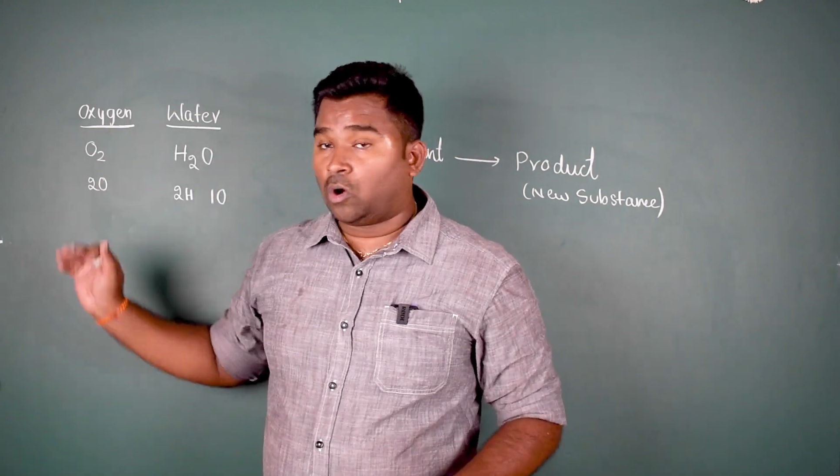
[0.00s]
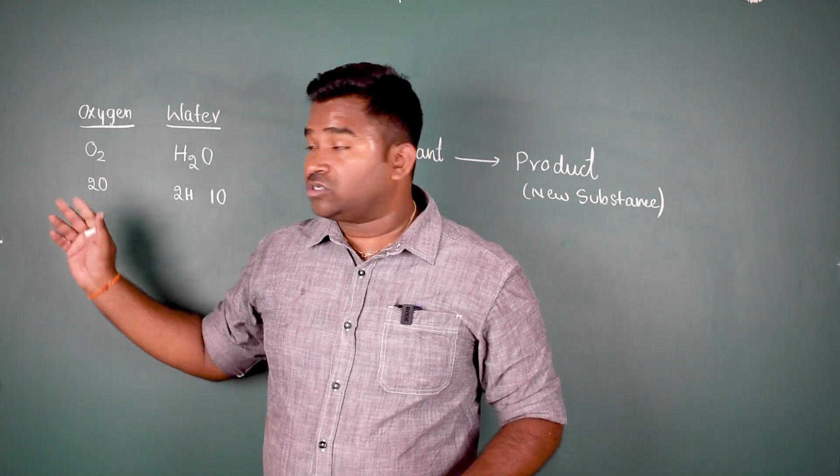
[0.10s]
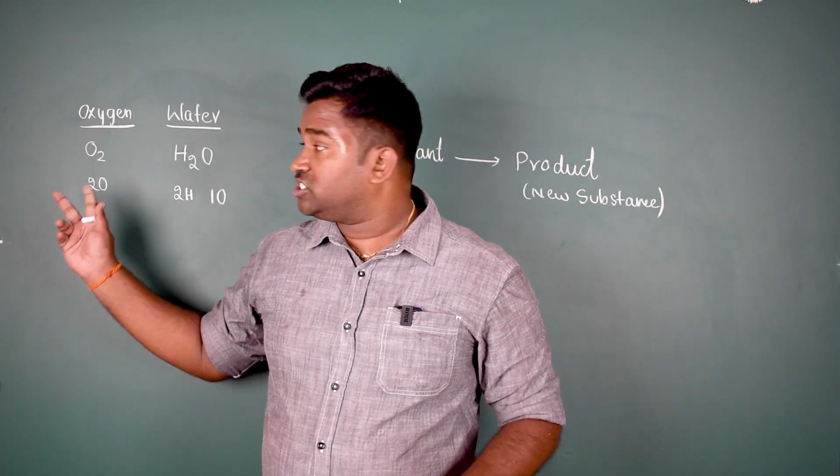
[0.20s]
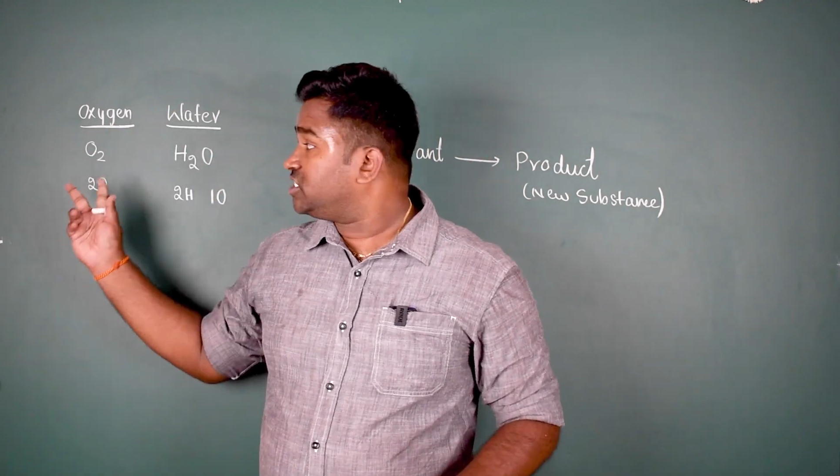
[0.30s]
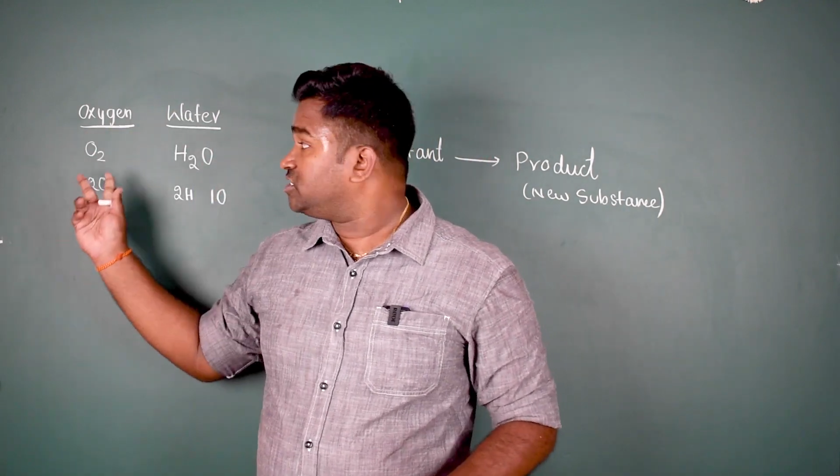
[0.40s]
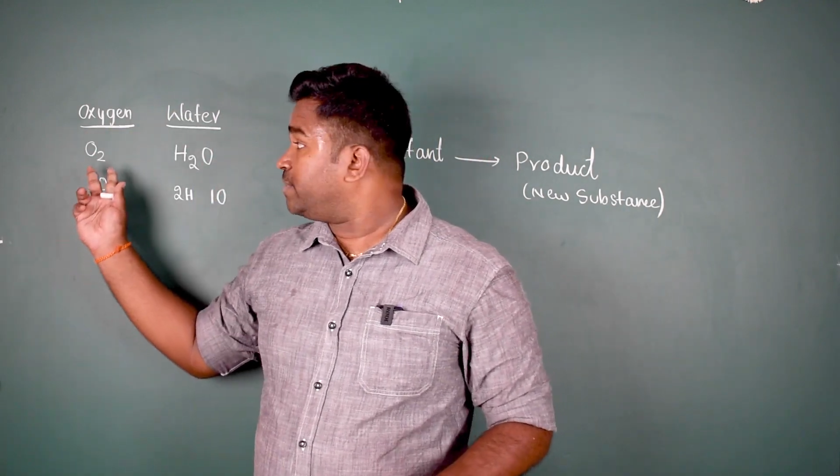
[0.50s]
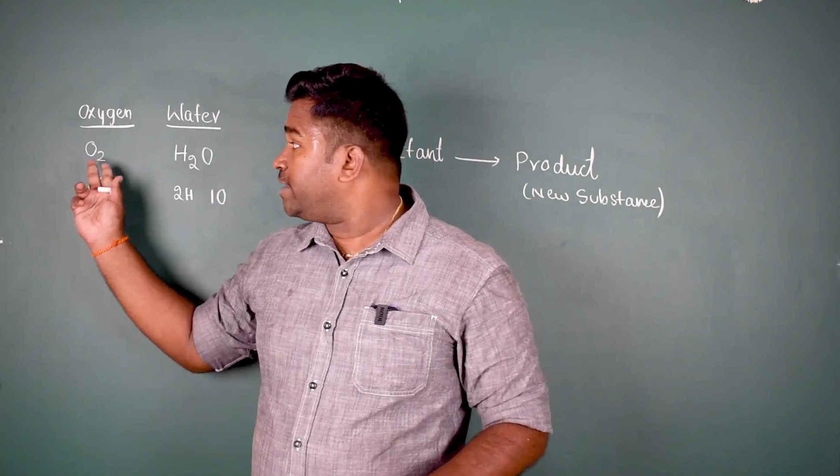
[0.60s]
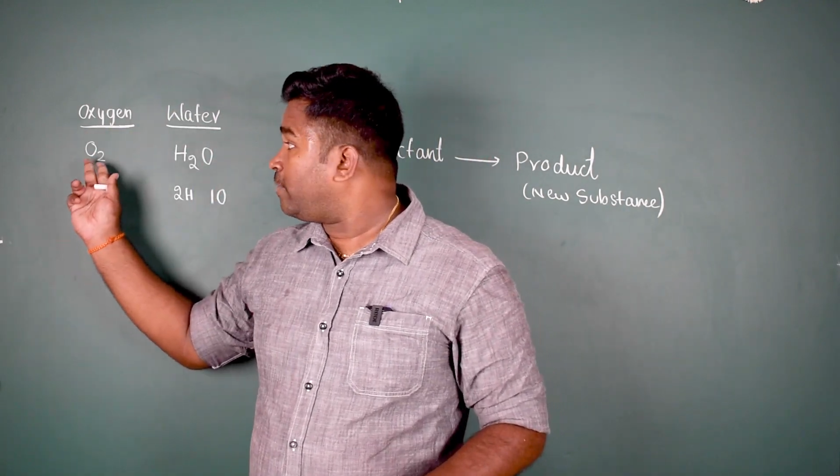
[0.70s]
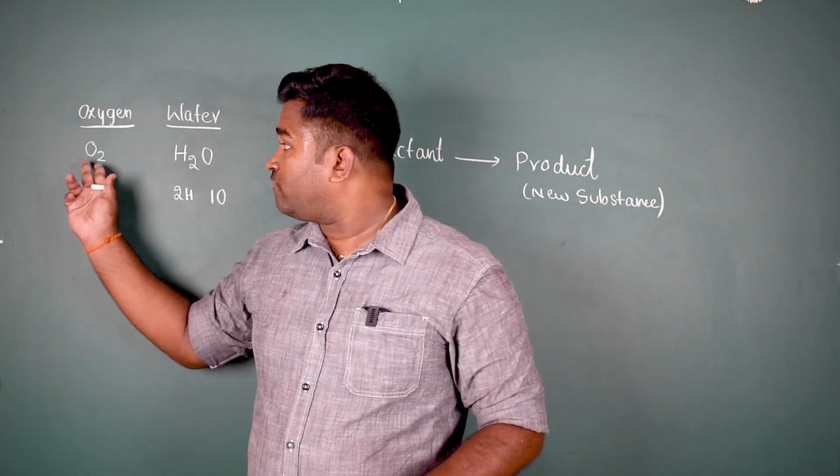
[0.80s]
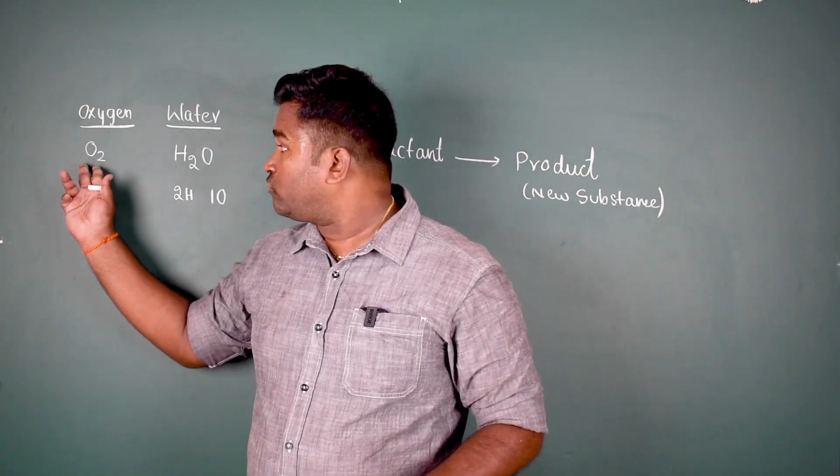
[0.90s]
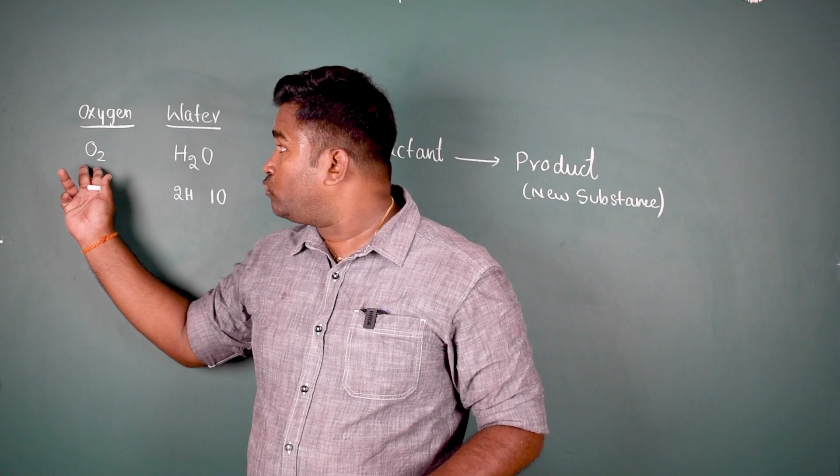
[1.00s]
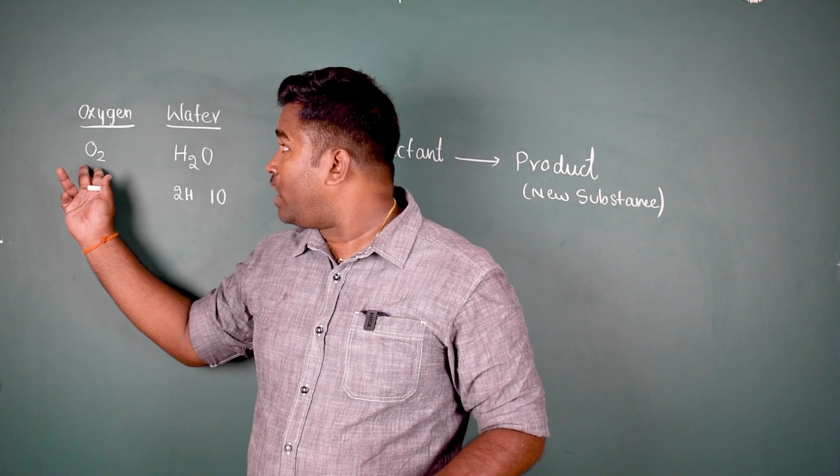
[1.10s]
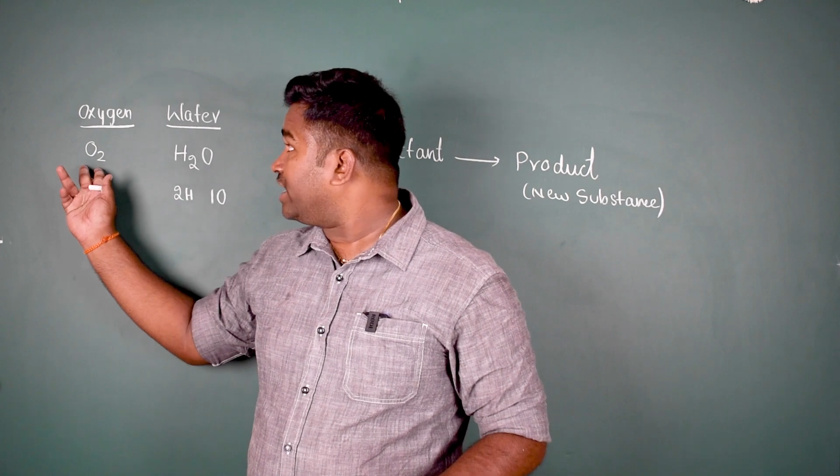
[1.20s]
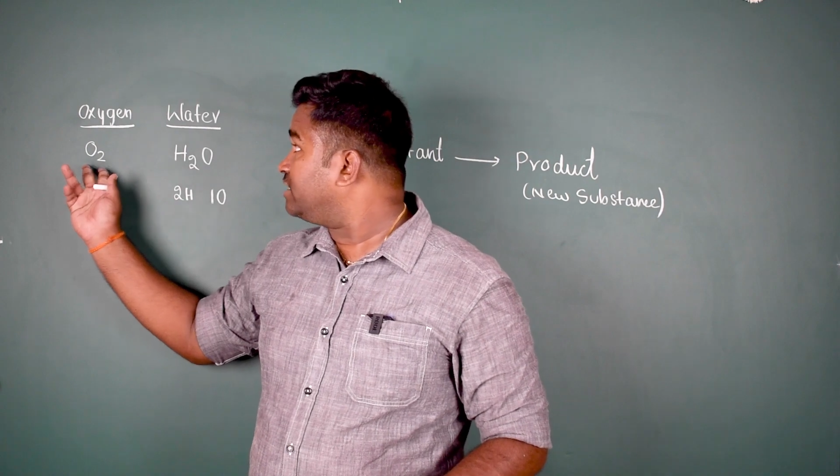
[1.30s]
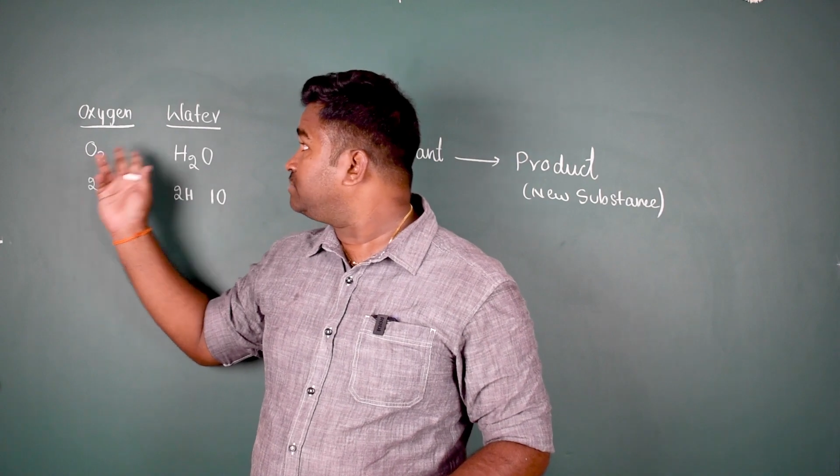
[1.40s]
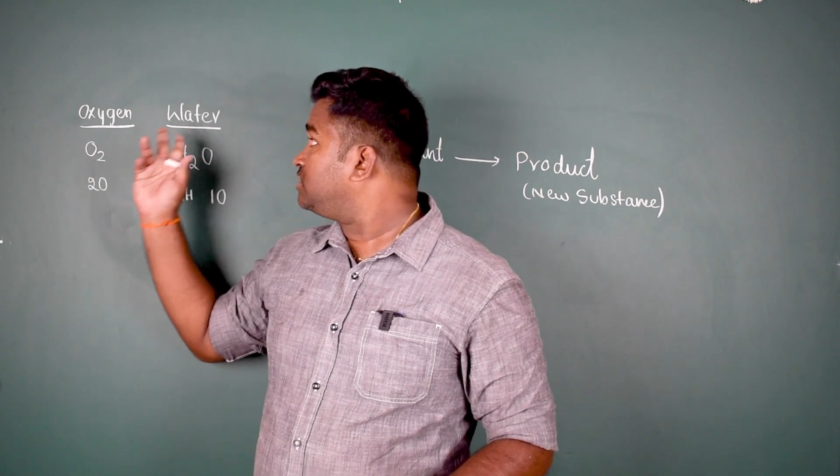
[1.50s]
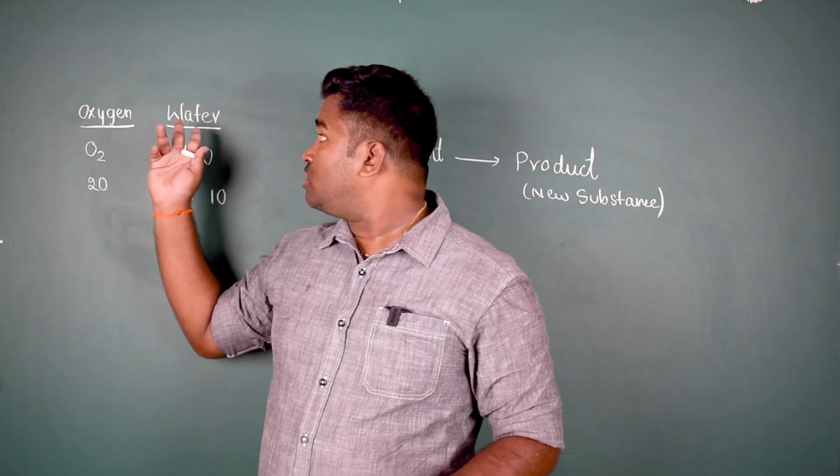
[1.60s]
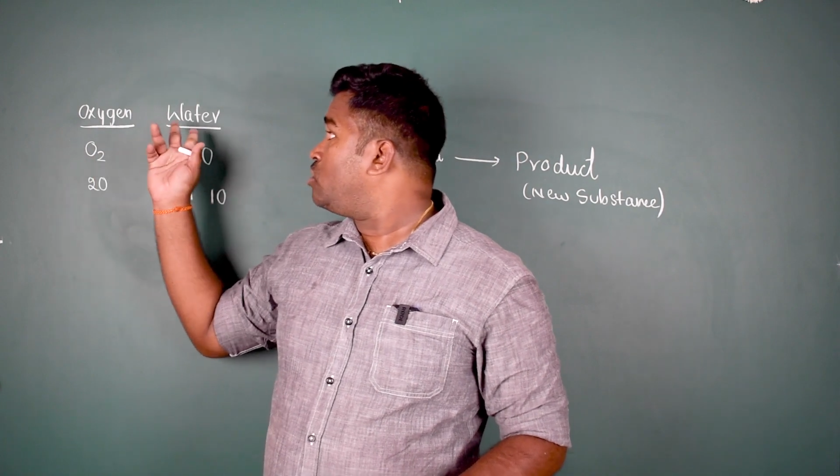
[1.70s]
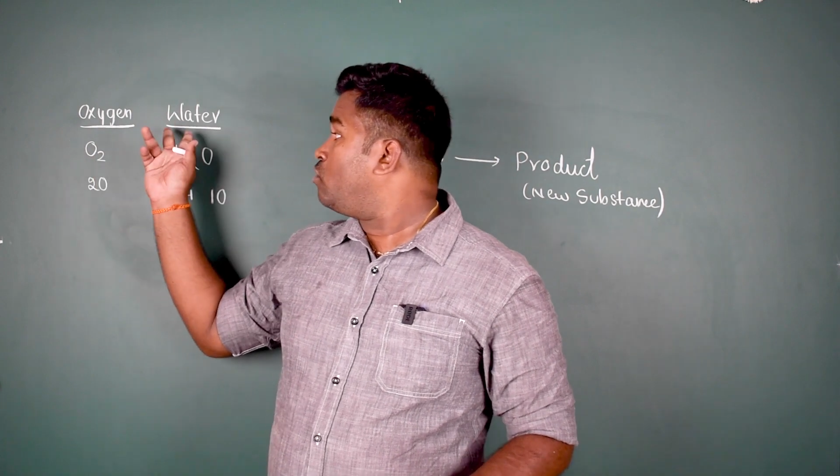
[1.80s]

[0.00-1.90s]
oxygen is made up of two atoms,